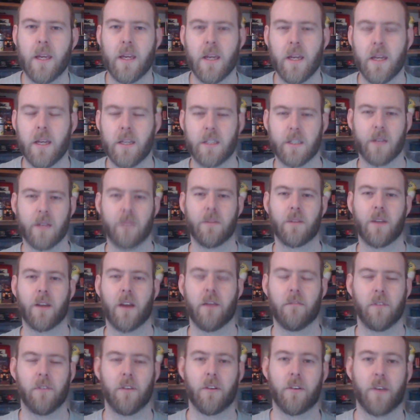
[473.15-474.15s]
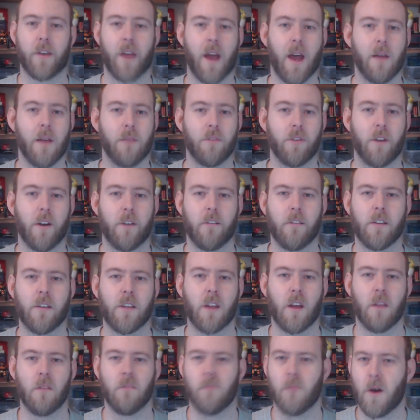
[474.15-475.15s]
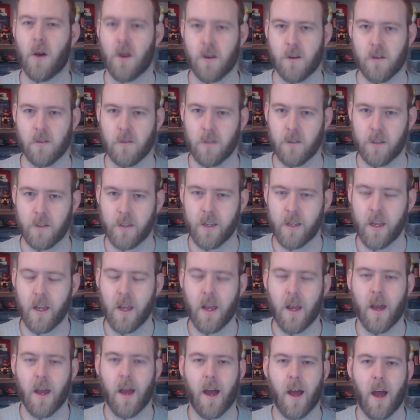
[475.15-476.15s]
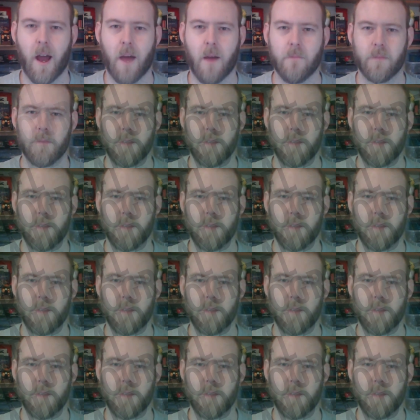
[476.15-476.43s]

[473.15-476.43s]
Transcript: it's time to have a look at progress on models. So